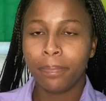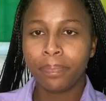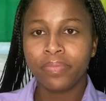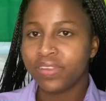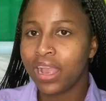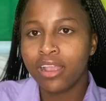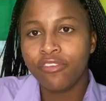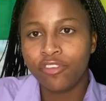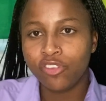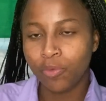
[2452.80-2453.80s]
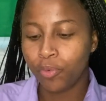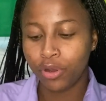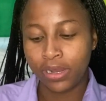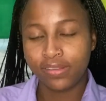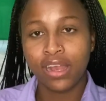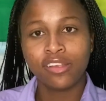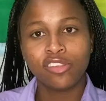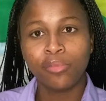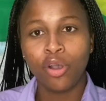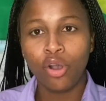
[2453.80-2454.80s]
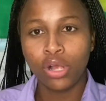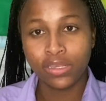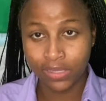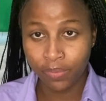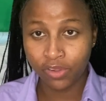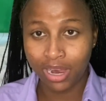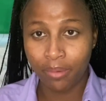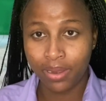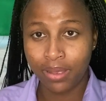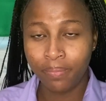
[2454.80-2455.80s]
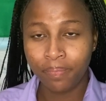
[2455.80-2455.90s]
Thank you for the support. Thanks to my all subscriber them.